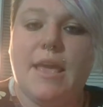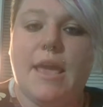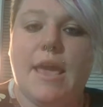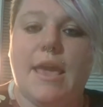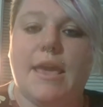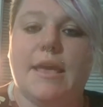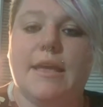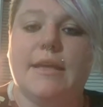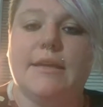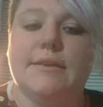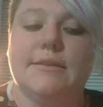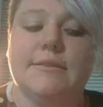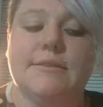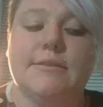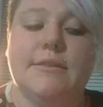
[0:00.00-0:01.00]

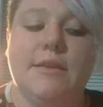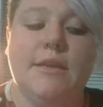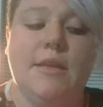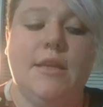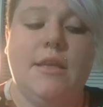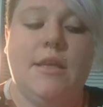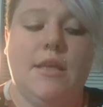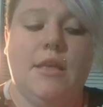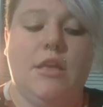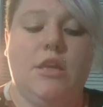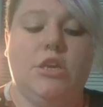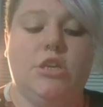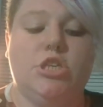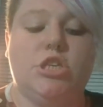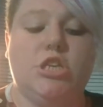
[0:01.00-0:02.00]
and
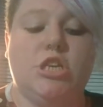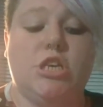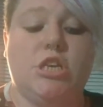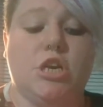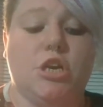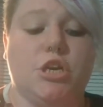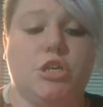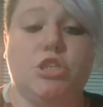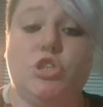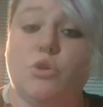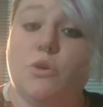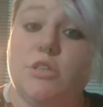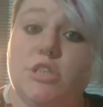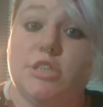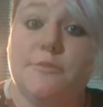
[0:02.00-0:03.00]
her
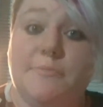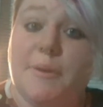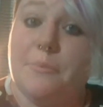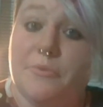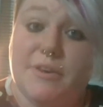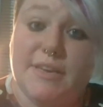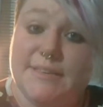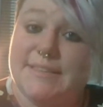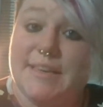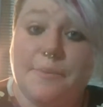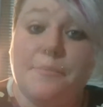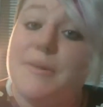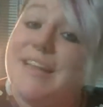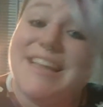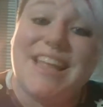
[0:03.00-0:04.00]
short-term memory is
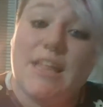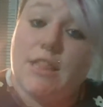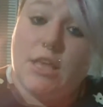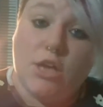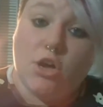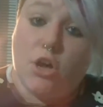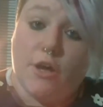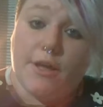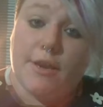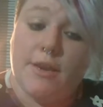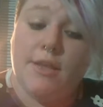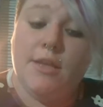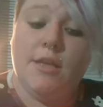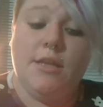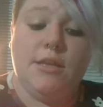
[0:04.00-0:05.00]
completely gone.
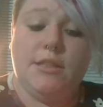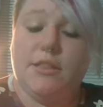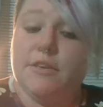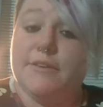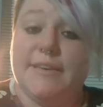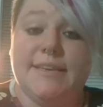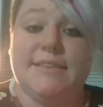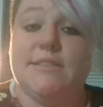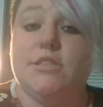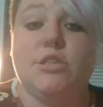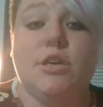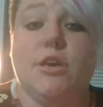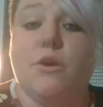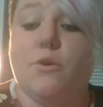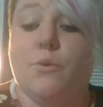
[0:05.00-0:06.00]
There is
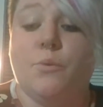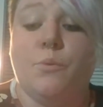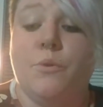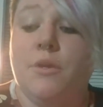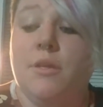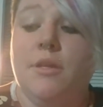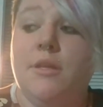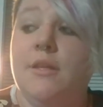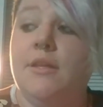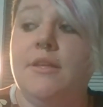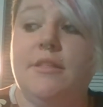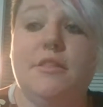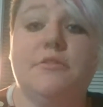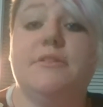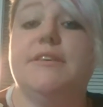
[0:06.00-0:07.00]
no
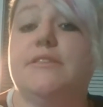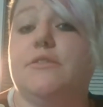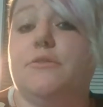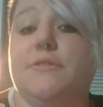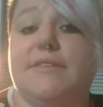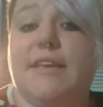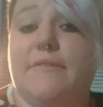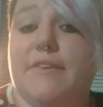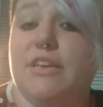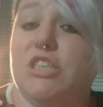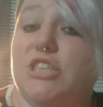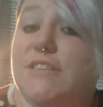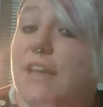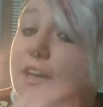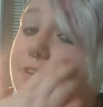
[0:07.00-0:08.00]
saving it.
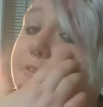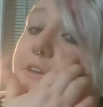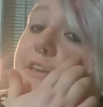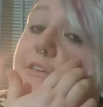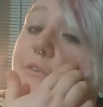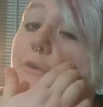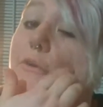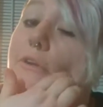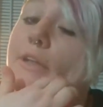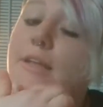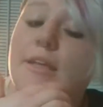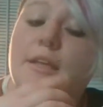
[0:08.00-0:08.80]
She's 100 years old.